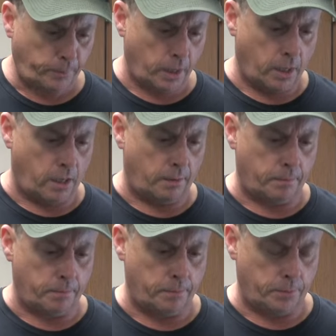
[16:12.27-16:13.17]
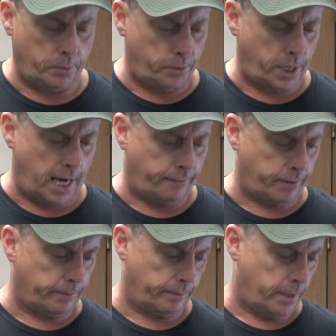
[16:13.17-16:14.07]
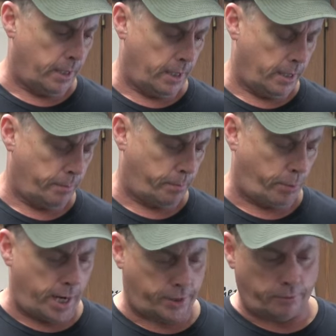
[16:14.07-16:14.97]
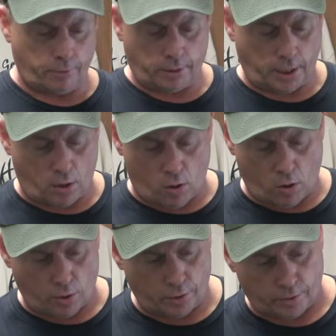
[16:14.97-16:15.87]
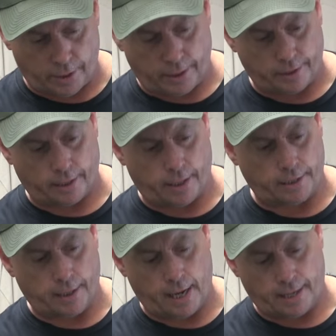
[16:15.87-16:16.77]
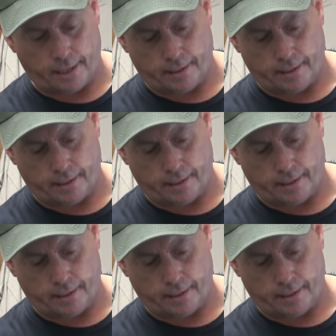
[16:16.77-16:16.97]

um, chafing, pressing really hard, or anything like that.